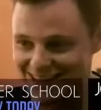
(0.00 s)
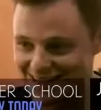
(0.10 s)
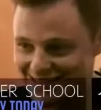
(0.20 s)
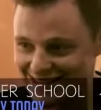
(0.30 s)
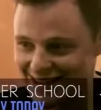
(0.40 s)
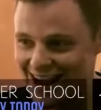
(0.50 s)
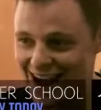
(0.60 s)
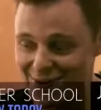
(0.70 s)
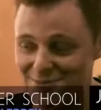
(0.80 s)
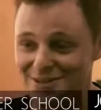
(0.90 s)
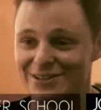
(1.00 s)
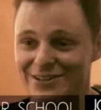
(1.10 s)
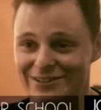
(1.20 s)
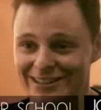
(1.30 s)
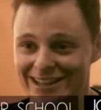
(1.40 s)
is
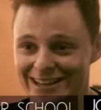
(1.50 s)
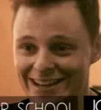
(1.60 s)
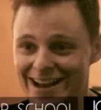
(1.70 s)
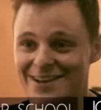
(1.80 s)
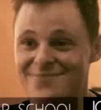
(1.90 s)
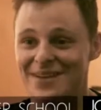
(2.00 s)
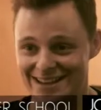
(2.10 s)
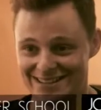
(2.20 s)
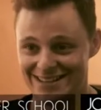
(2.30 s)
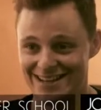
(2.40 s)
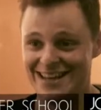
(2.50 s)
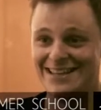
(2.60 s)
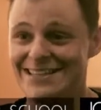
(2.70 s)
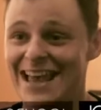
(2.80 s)
absolutely amazing. His